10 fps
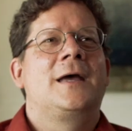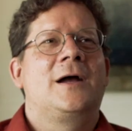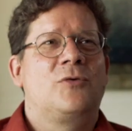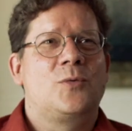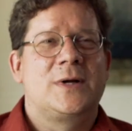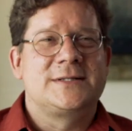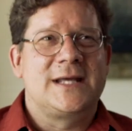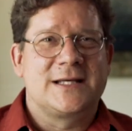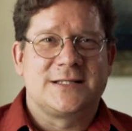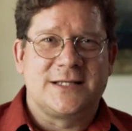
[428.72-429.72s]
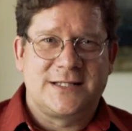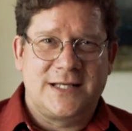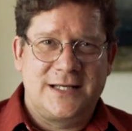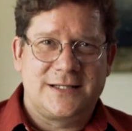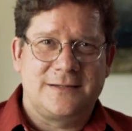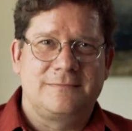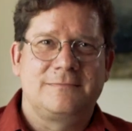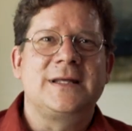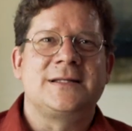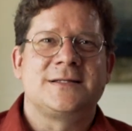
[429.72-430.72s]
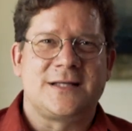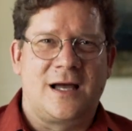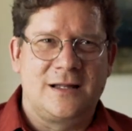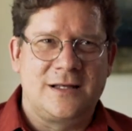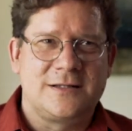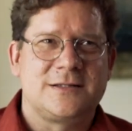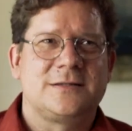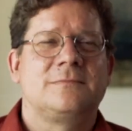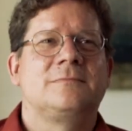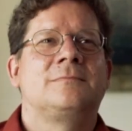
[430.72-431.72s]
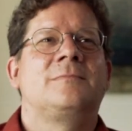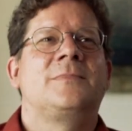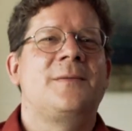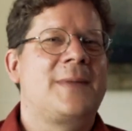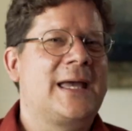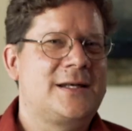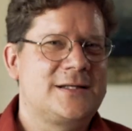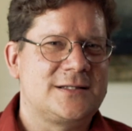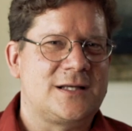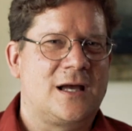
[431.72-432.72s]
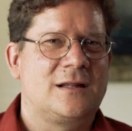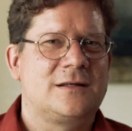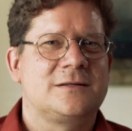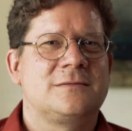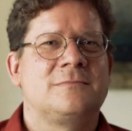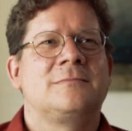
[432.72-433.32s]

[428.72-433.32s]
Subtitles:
Everyone takes a seat in silence. The man is silent.